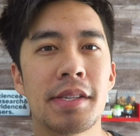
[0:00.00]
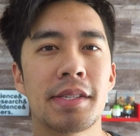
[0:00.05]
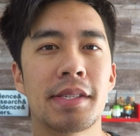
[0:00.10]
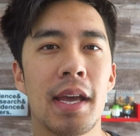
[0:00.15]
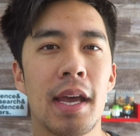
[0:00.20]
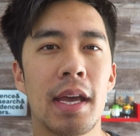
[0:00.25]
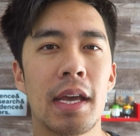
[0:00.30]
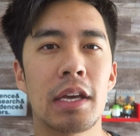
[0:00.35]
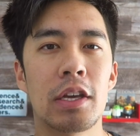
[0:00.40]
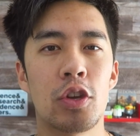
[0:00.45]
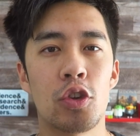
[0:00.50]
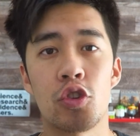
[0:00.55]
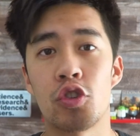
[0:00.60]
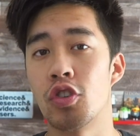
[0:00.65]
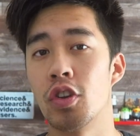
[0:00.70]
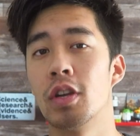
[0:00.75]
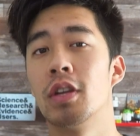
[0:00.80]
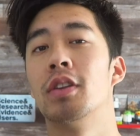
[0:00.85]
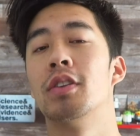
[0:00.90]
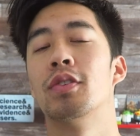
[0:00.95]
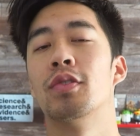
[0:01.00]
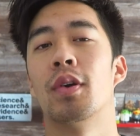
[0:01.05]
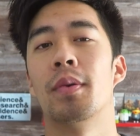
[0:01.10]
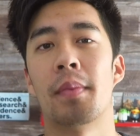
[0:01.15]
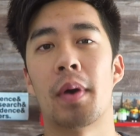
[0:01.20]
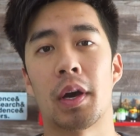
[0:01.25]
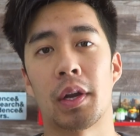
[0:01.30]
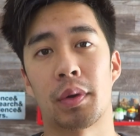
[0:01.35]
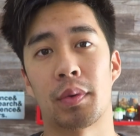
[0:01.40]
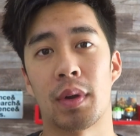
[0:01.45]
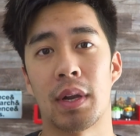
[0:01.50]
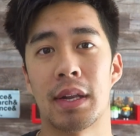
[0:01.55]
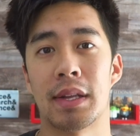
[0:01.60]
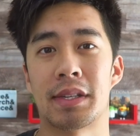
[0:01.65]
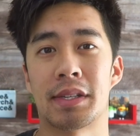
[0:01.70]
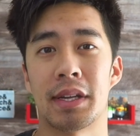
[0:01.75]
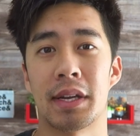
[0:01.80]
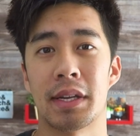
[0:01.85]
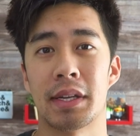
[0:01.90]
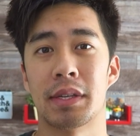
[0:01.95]
to say you shouldn't do unmoderated
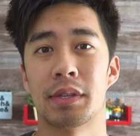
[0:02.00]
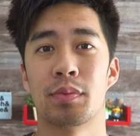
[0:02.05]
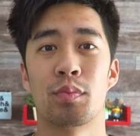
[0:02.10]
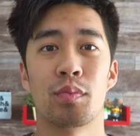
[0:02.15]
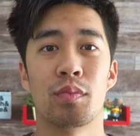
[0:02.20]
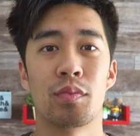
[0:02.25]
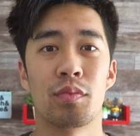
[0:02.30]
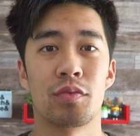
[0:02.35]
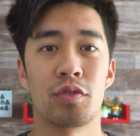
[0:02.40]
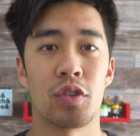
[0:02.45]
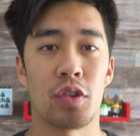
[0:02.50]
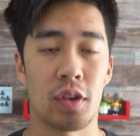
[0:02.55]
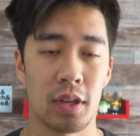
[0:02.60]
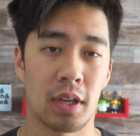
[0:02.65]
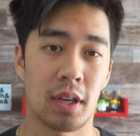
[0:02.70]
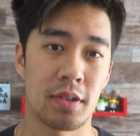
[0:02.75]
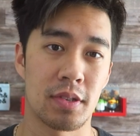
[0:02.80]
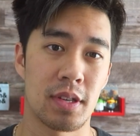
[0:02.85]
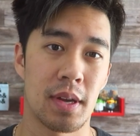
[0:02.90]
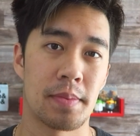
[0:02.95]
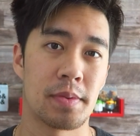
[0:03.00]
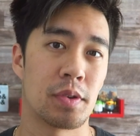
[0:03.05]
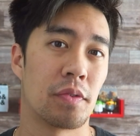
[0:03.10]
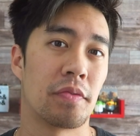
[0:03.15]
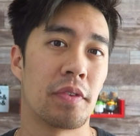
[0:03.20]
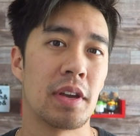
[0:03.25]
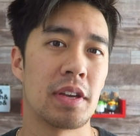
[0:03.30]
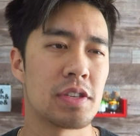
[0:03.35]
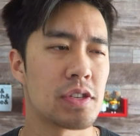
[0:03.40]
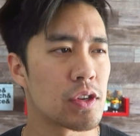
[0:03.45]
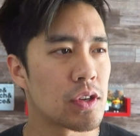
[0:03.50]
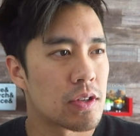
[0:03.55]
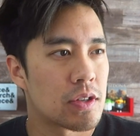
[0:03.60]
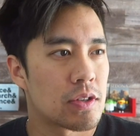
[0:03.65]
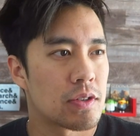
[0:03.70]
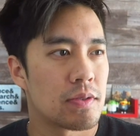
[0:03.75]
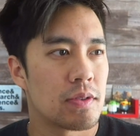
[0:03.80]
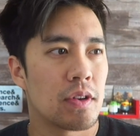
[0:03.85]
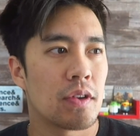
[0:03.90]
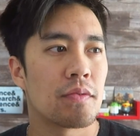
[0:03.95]
studies during conceptual phase. You
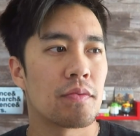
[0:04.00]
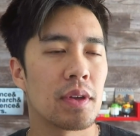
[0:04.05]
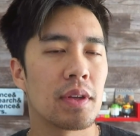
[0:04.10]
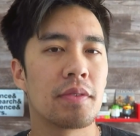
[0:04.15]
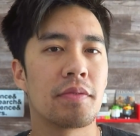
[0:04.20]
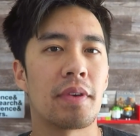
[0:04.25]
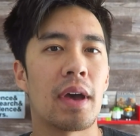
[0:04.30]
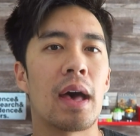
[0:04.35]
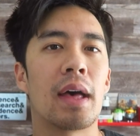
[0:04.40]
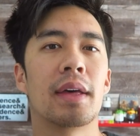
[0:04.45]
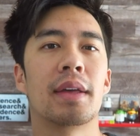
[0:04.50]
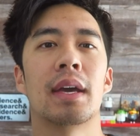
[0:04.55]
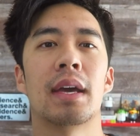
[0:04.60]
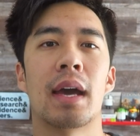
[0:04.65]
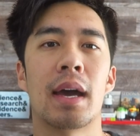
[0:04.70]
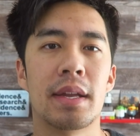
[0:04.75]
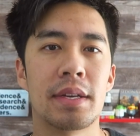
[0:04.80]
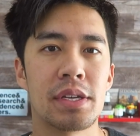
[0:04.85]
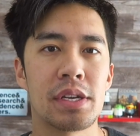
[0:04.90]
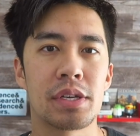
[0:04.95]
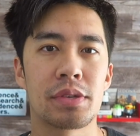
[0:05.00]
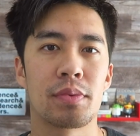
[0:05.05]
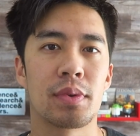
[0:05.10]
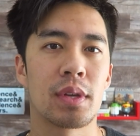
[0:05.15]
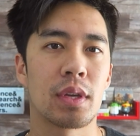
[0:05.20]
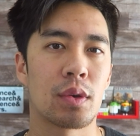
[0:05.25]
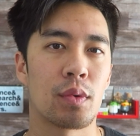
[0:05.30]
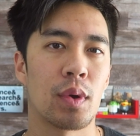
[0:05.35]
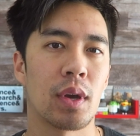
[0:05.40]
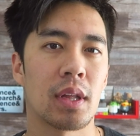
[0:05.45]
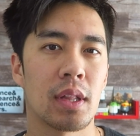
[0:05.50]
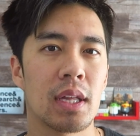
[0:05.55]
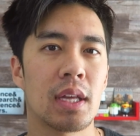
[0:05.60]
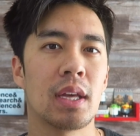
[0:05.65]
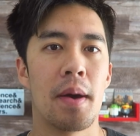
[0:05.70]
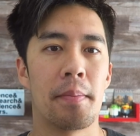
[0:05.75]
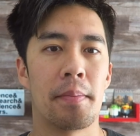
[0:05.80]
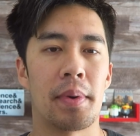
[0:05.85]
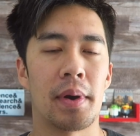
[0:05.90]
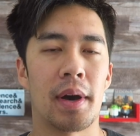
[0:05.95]
can really validate ideas really quickly,
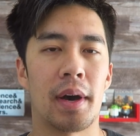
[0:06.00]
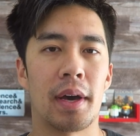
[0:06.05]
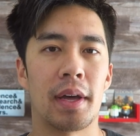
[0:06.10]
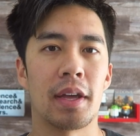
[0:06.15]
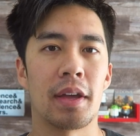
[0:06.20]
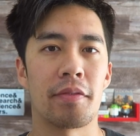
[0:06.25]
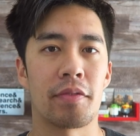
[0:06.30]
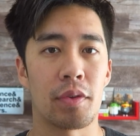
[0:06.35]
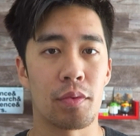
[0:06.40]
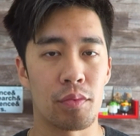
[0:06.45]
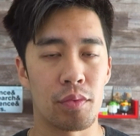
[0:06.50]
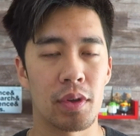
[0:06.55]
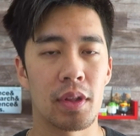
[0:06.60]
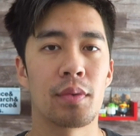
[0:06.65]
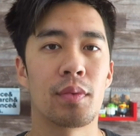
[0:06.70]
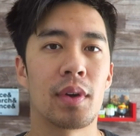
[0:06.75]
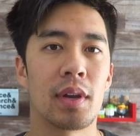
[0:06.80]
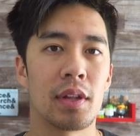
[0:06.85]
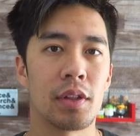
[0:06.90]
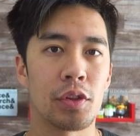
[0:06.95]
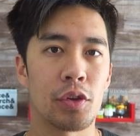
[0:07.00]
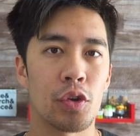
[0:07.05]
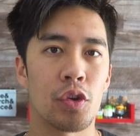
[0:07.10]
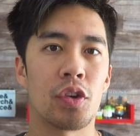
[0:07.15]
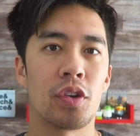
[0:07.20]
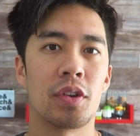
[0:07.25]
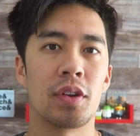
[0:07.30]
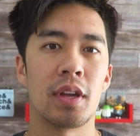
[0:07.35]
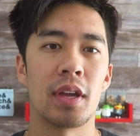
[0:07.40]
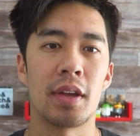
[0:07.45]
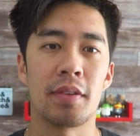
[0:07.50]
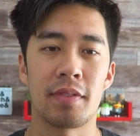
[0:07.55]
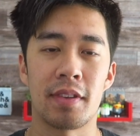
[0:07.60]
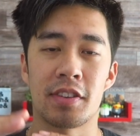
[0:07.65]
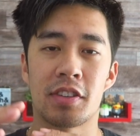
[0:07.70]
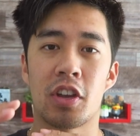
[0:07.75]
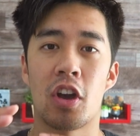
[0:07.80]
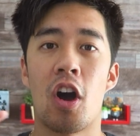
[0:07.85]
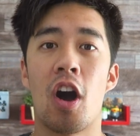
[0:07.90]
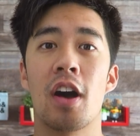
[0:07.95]
but if you really want to learn if
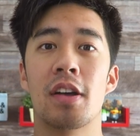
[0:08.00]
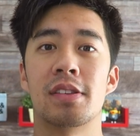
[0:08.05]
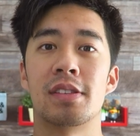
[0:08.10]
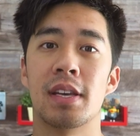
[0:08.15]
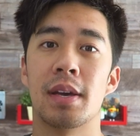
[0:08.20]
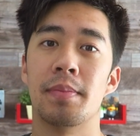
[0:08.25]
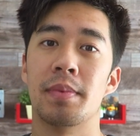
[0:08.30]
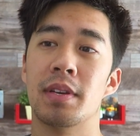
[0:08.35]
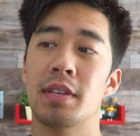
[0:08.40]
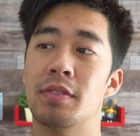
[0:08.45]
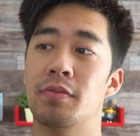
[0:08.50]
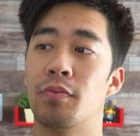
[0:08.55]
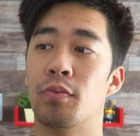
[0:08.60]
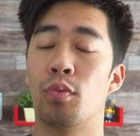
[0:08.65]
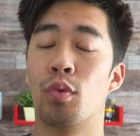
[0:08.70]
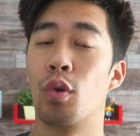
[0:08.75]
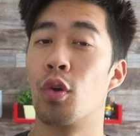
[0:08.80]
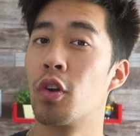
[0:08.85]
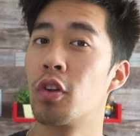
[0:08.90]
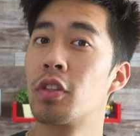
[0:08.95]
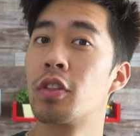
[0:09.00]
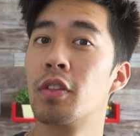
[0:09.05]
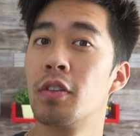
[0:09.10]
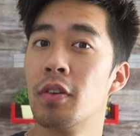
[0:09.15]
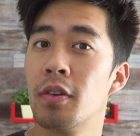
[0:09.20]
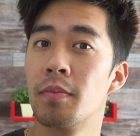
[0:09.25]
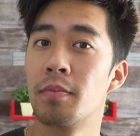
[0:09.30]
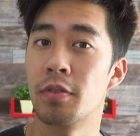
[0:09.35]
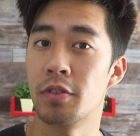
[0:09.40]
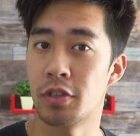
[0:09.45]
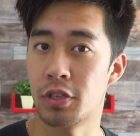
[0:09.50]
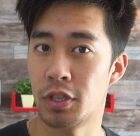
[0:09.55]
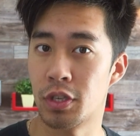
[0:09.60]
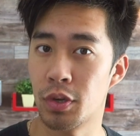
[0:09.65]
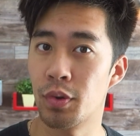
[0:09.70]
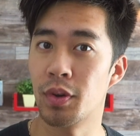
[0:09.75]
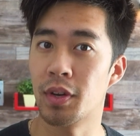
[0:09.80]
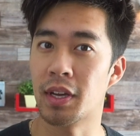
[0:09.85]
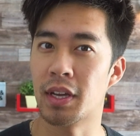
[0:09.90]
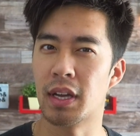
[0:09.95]
this concept is worth
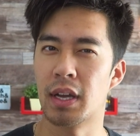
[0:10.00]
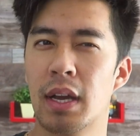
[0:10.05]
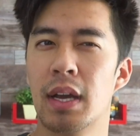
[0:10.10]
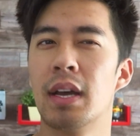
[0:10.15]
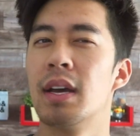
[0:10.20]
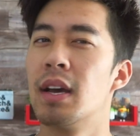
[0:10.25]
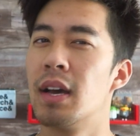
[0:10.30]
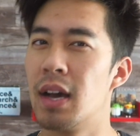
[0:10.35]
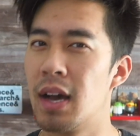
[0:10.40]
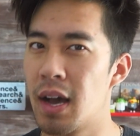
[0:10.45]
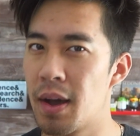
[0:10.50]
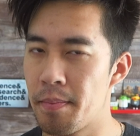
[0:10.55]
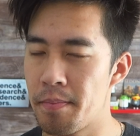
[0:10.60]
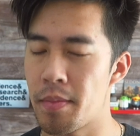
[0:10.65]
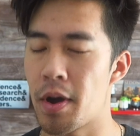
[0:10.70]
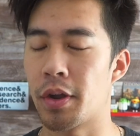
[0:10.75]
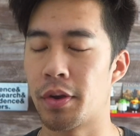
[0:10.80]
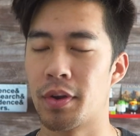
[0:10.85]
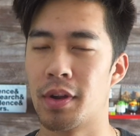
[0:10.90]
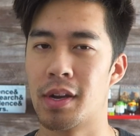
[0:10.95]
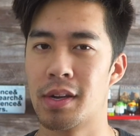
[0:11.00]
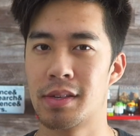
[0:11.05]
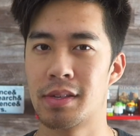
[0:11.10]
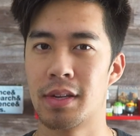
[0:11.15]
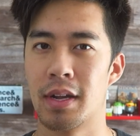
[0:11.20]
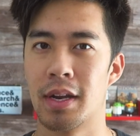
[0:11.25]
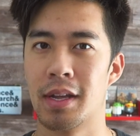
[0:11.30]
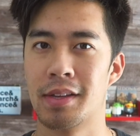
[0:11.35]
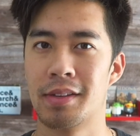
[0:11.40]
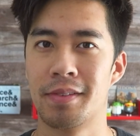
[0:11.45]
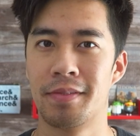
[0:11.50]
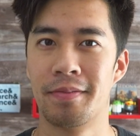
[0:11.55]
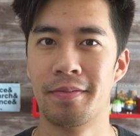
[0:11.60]
pursuing, moderated studies,